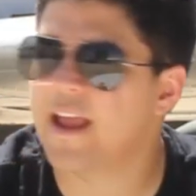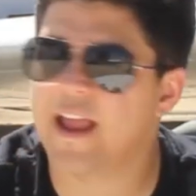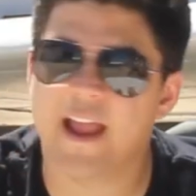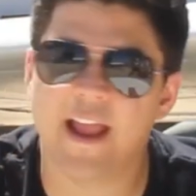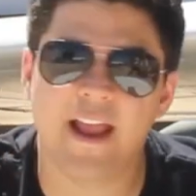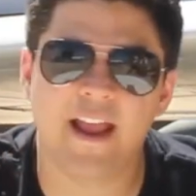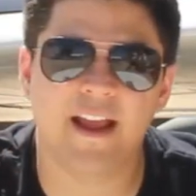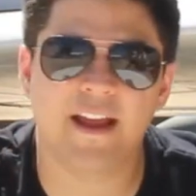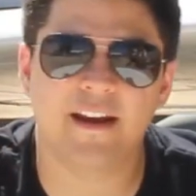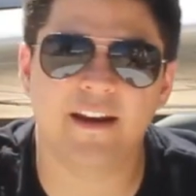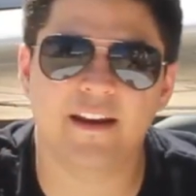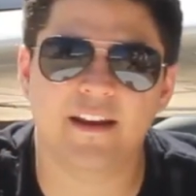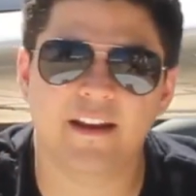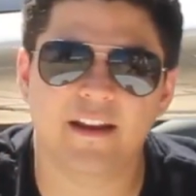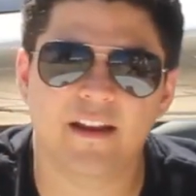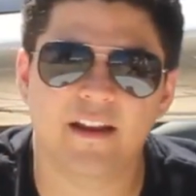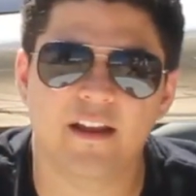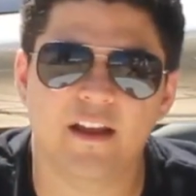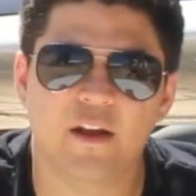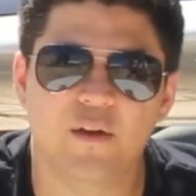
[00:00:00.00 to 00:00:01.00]
And
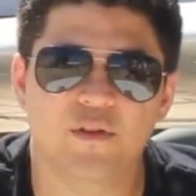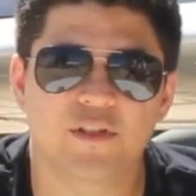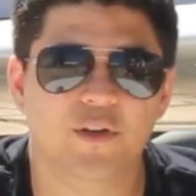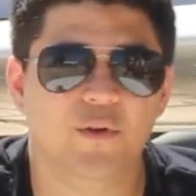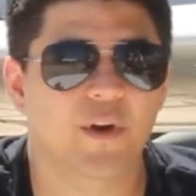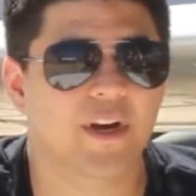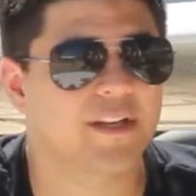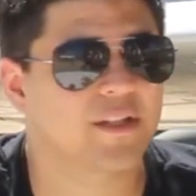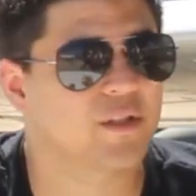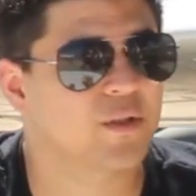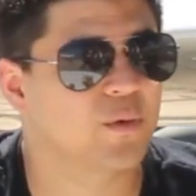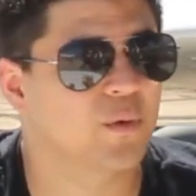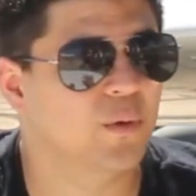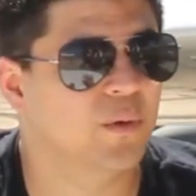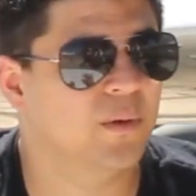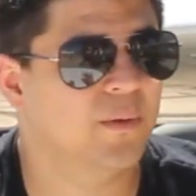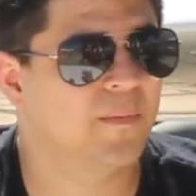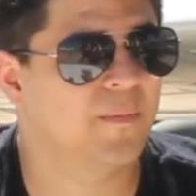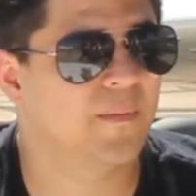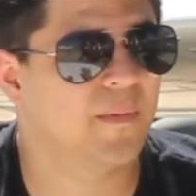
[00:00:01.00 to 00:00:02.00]
it was a great
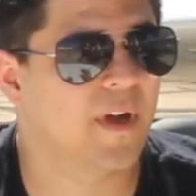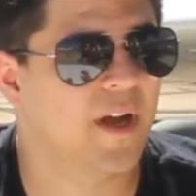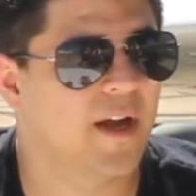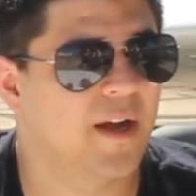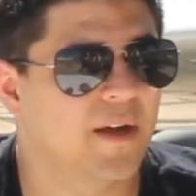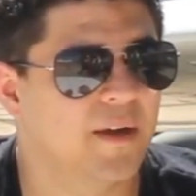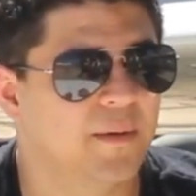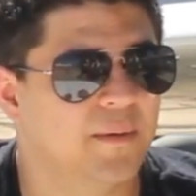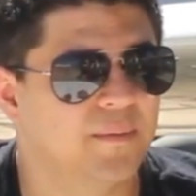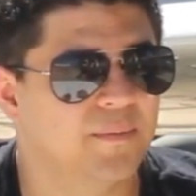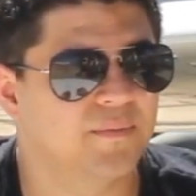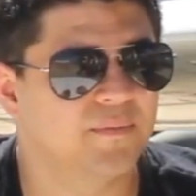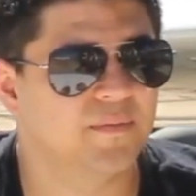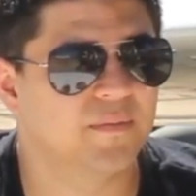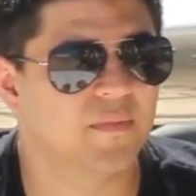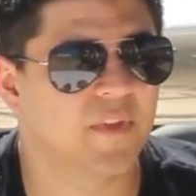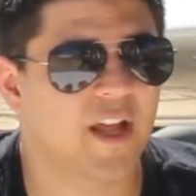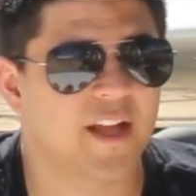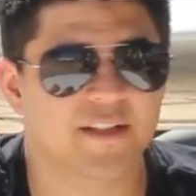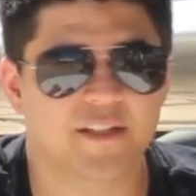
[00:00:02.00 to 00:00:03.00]
school.
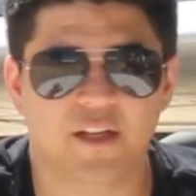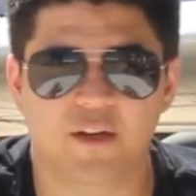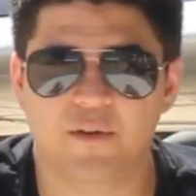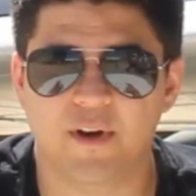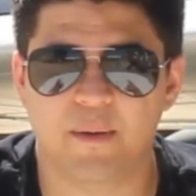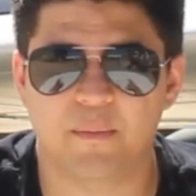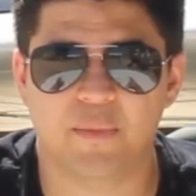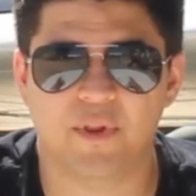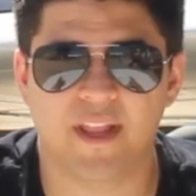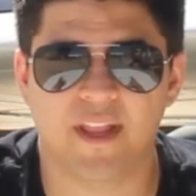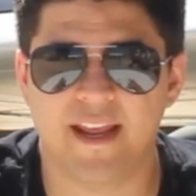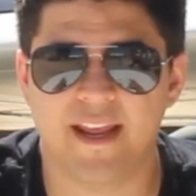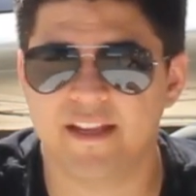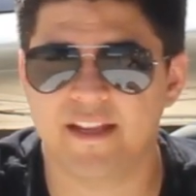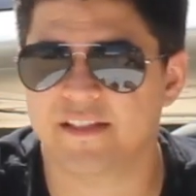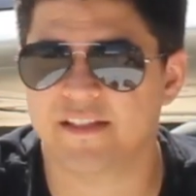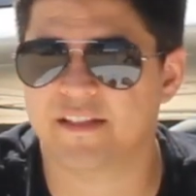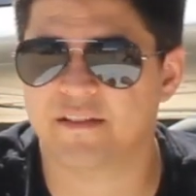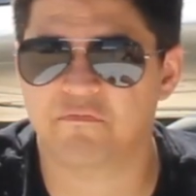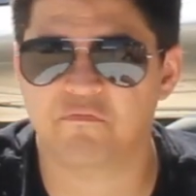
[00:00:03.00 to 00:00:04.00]
Lots of great
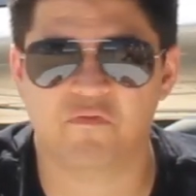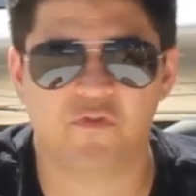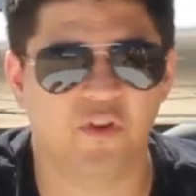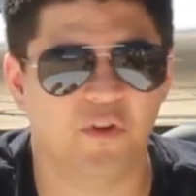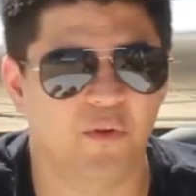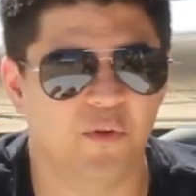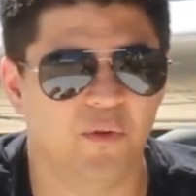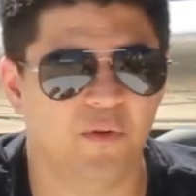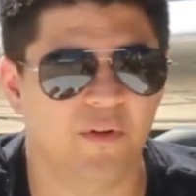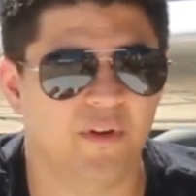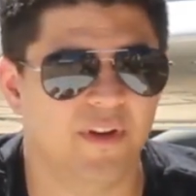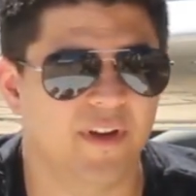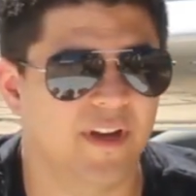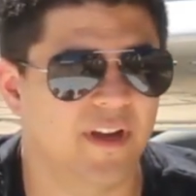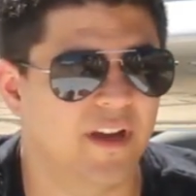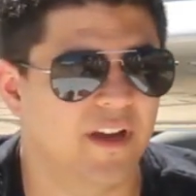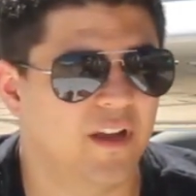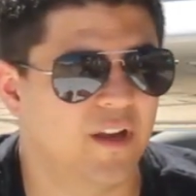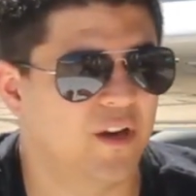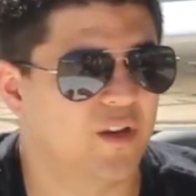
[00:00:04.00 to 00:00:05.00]
planes, flew
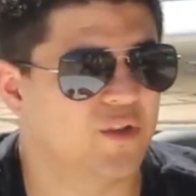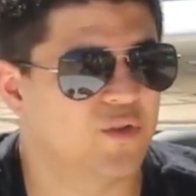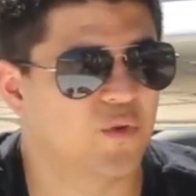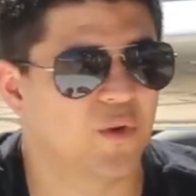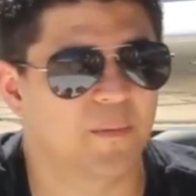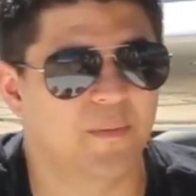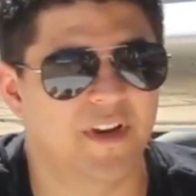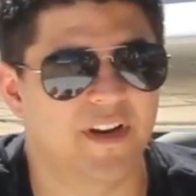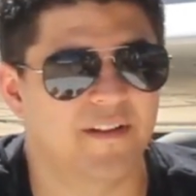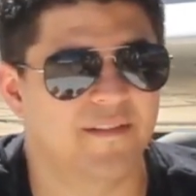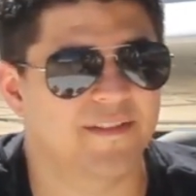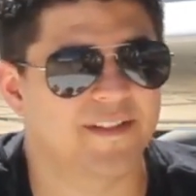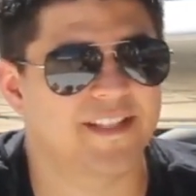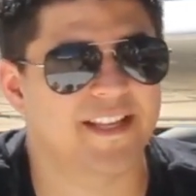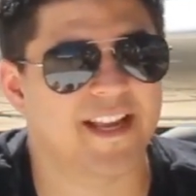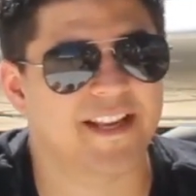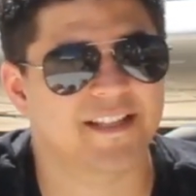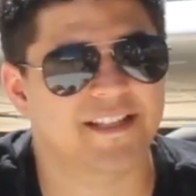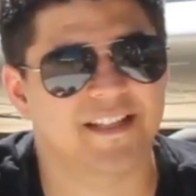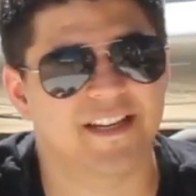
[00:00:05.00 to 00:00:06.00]
an assortment of
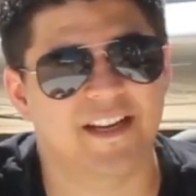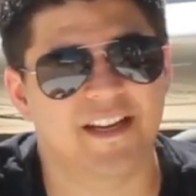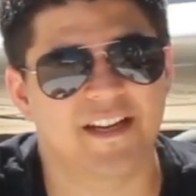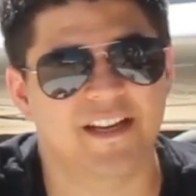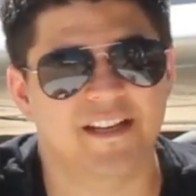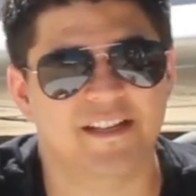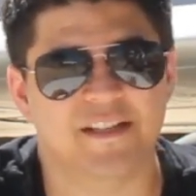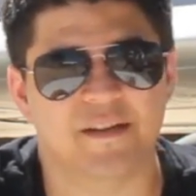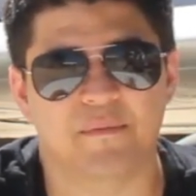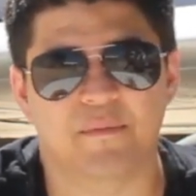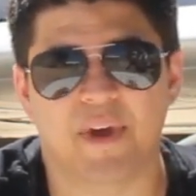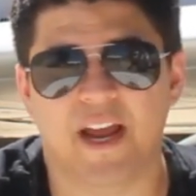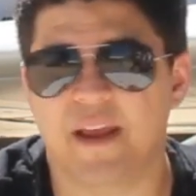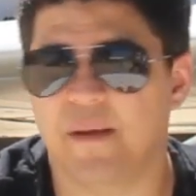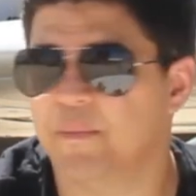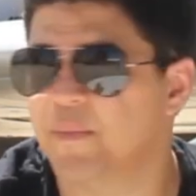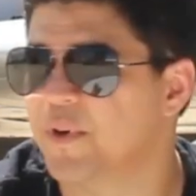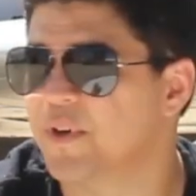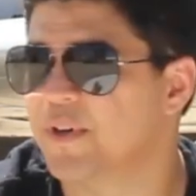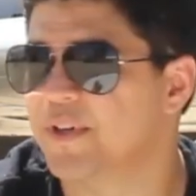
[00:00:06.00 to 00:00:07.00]
Cessnas and
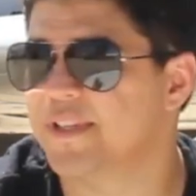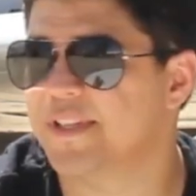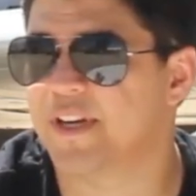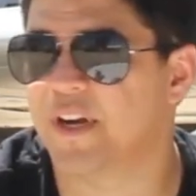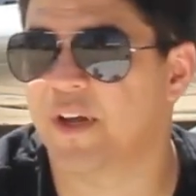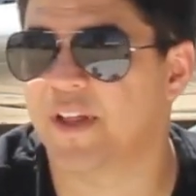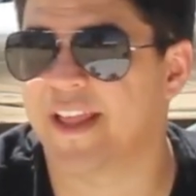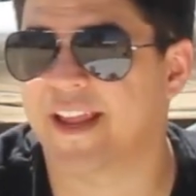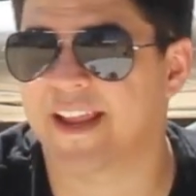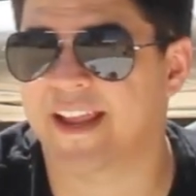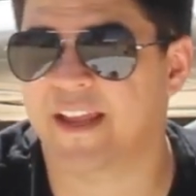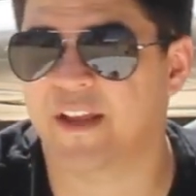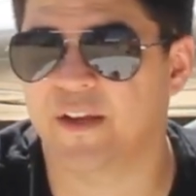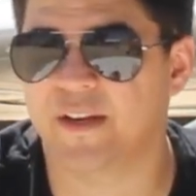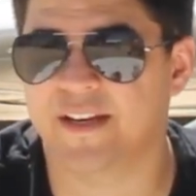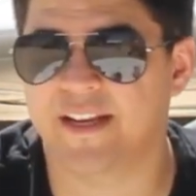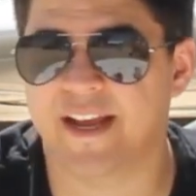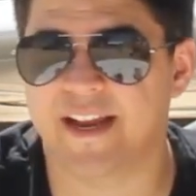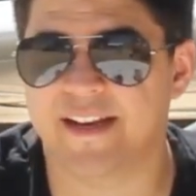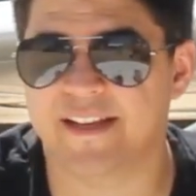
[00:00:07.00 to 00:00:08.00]
Pipers and all that
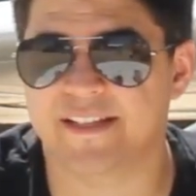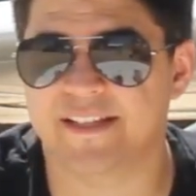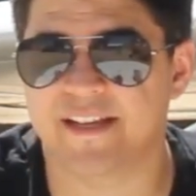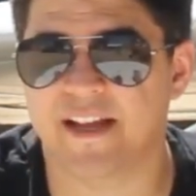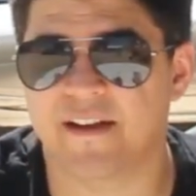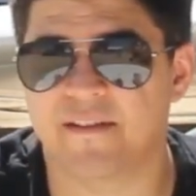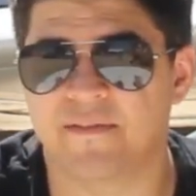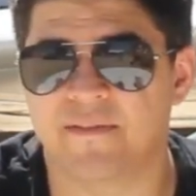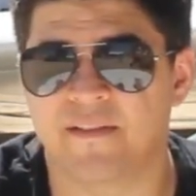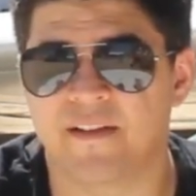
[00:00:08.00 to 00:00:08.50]
good kind of stuff.